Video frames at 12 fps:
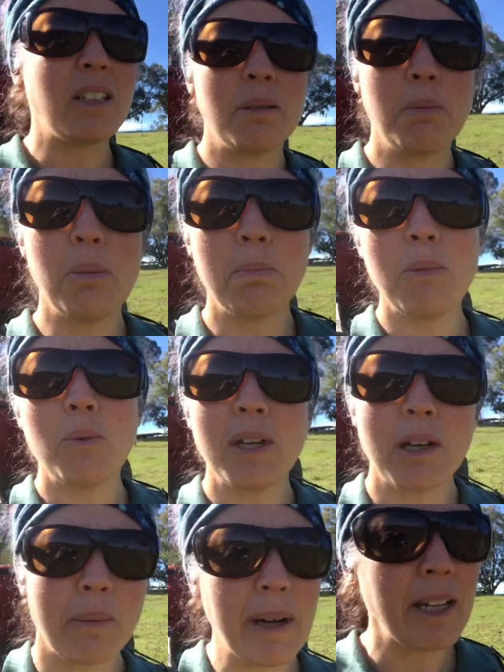
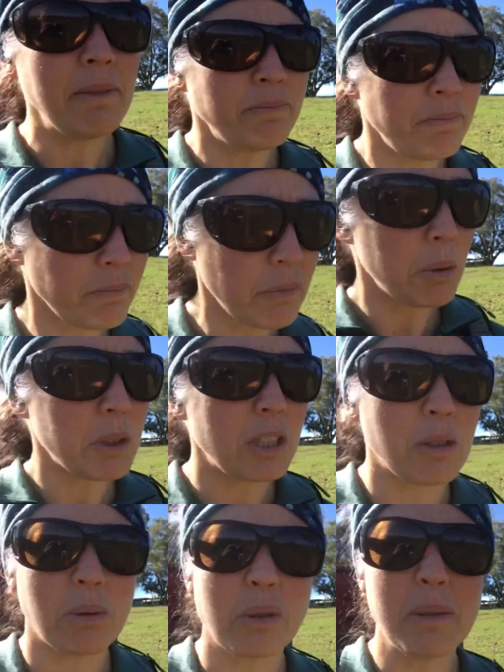mooing away, which
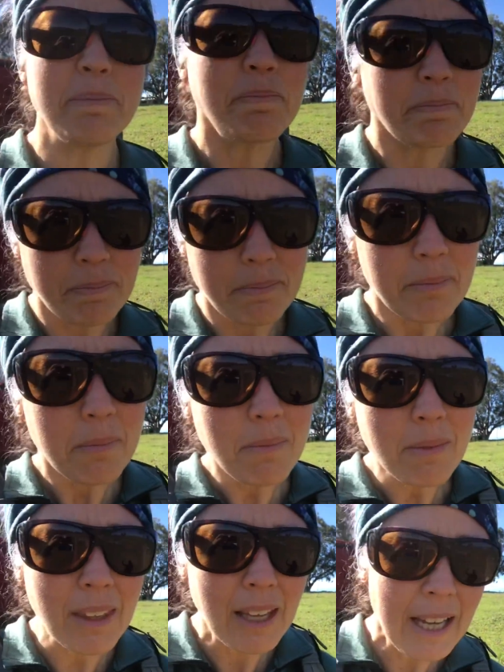is awesome.
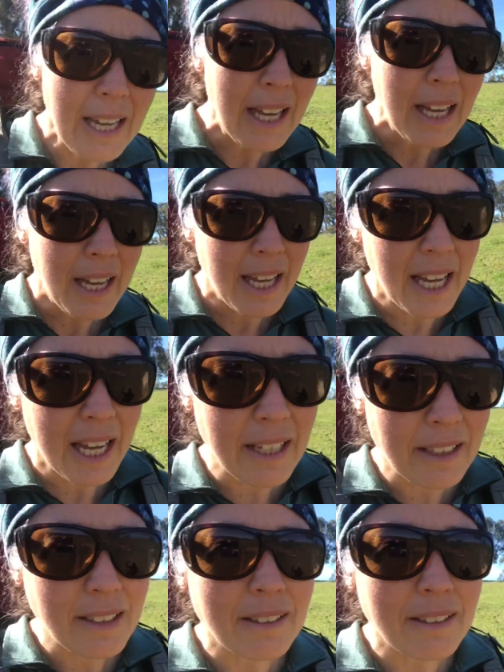And